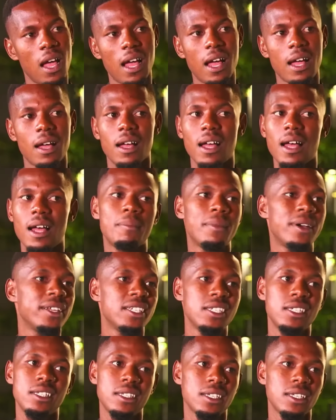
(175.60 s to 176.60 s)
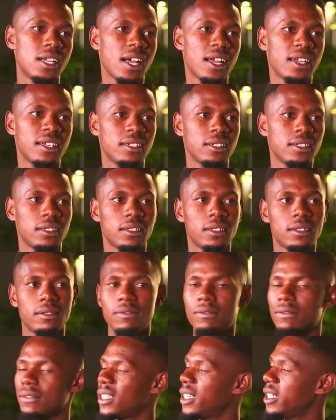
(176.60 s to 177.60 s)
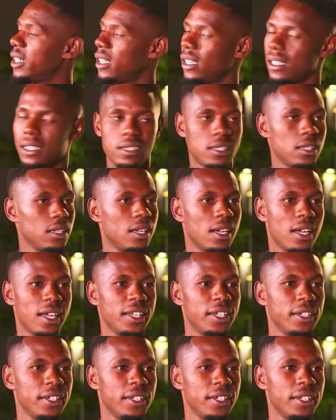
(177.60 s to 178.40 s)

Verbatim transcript: Ah, but easy guy, very easy guy.